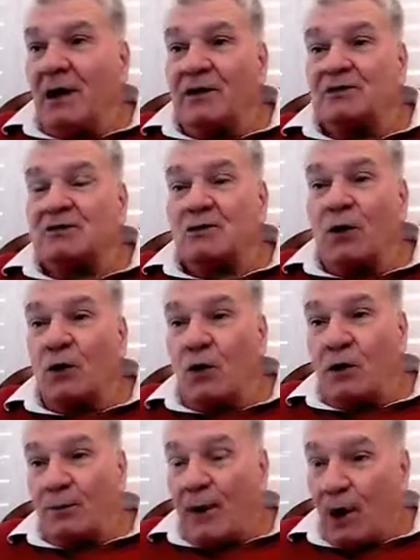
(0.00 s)
this
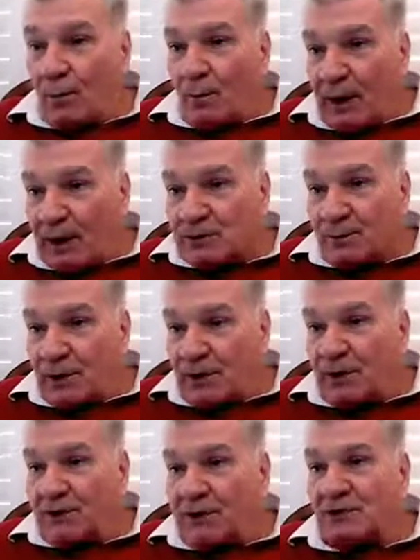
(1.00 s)
so-called power management
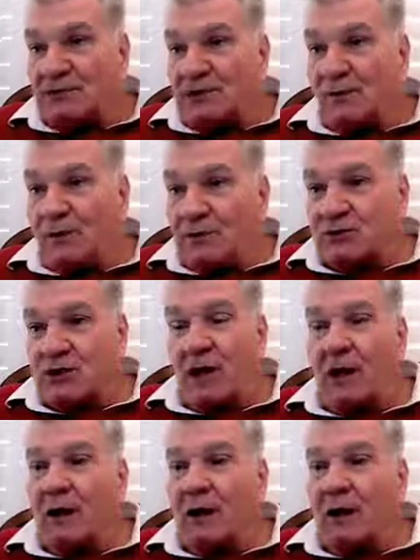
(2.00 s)
industry, which